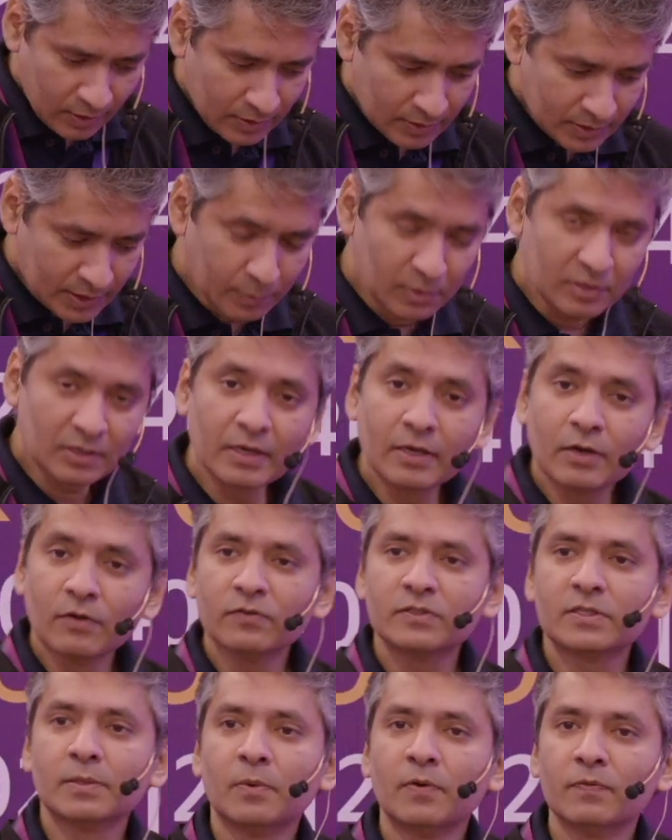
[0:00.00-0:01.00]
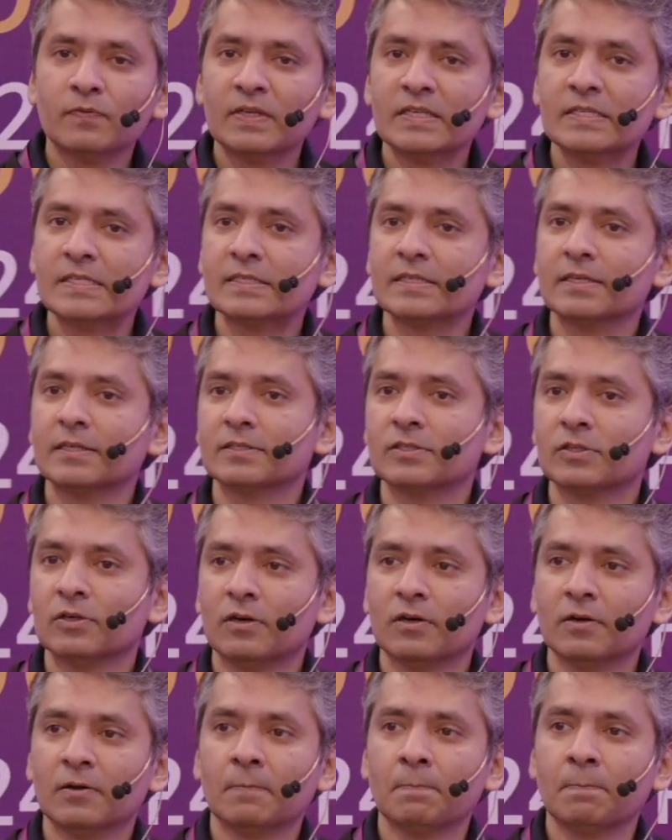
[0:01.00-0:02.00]
double click on some of these things
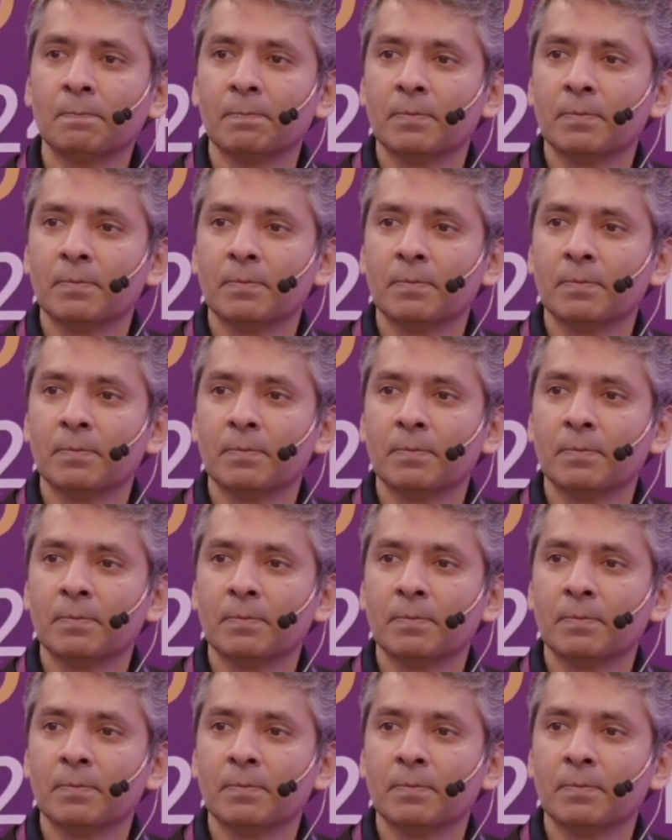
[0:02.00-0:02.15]
on